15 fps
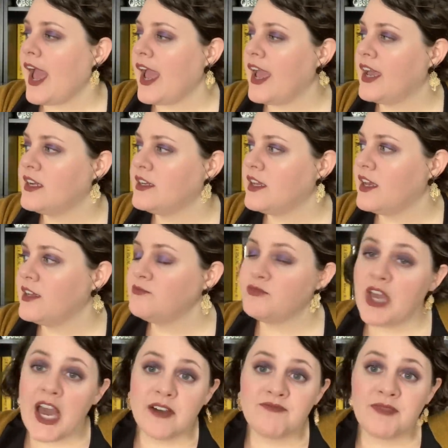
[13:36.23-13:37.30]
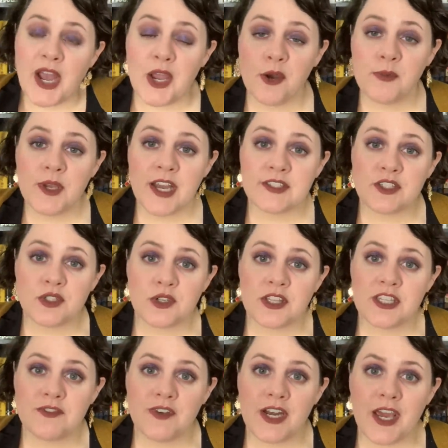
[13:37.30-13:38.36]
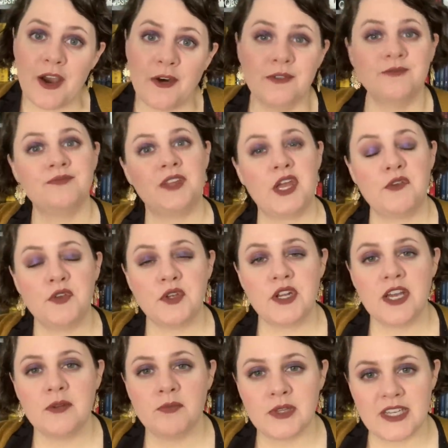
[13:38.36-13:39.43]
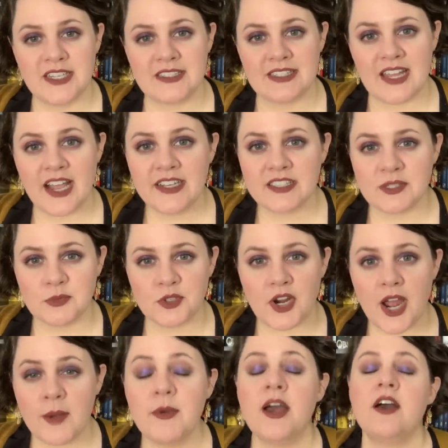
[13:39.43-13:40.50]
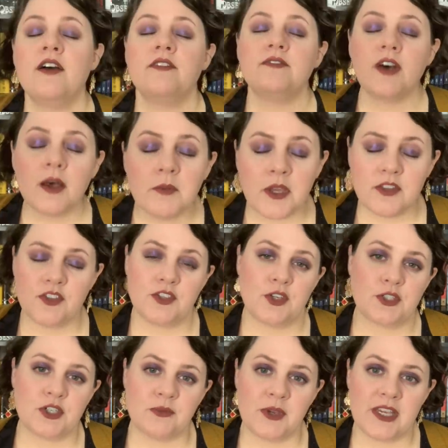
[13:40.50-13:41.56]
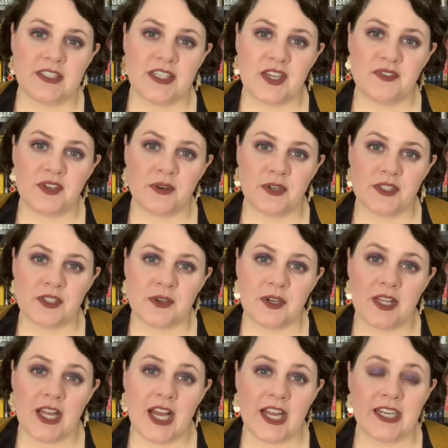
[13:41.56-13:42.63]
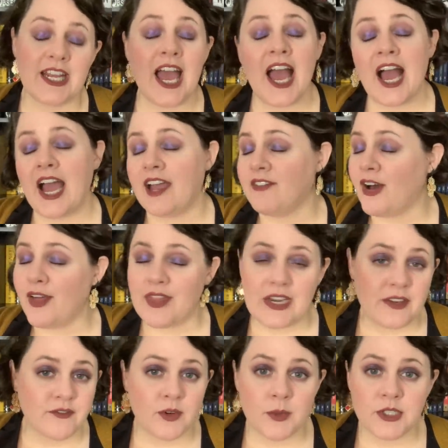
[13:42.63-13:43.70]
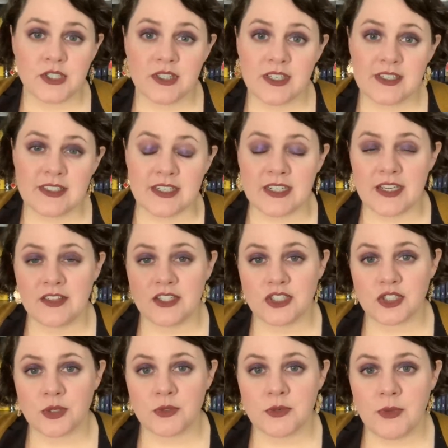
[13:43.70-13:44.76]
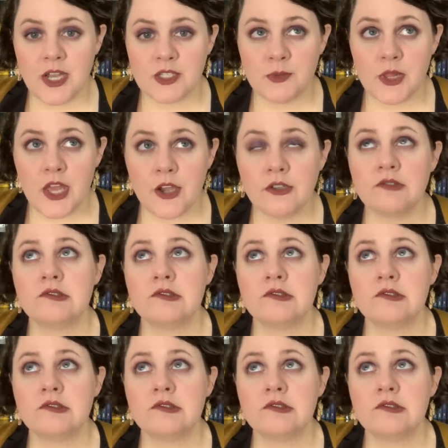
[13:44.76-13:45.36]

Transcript: And uh, yeah, I hope you guys enjoyed this video. If you did, please like, subscribe, follow me on the social medias if you are so inclined. I have all that information listed in the description box below.